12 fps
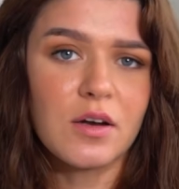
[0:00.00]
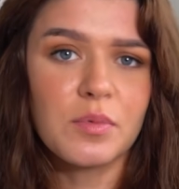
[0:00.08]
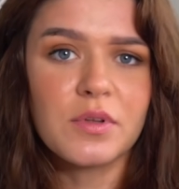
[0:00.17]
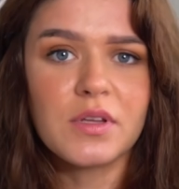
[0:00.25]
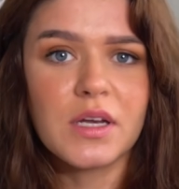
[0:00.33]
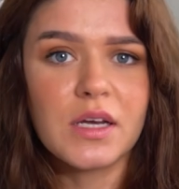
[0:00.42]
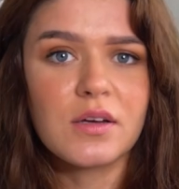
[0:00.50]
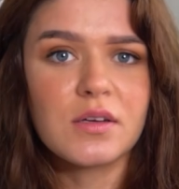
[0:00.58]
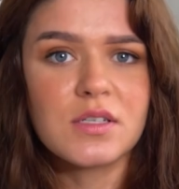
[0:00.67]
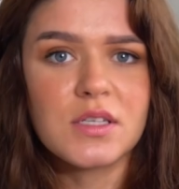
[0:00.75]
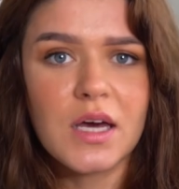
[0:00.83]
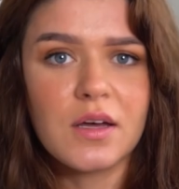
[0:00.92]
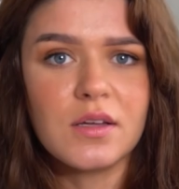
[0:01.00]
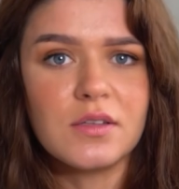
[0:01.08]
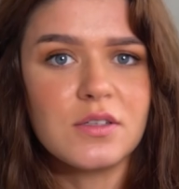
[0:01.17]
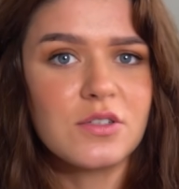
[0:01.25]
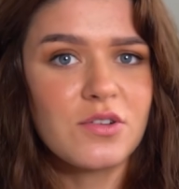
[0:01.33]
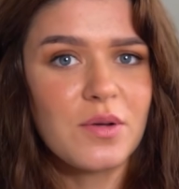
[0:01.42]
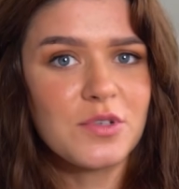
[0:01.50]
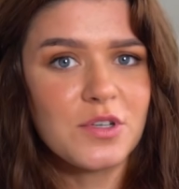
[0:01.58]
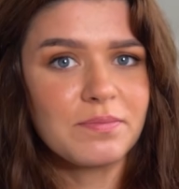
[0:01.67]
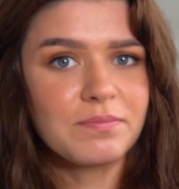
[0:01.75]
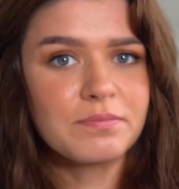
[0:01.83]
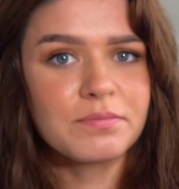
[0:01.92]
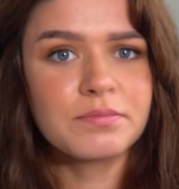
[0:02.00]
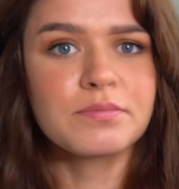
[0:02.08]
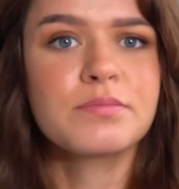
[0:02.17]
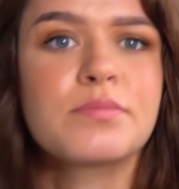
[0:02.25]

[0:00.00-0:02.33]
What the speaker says: hair, then I'll put the link to that in the description.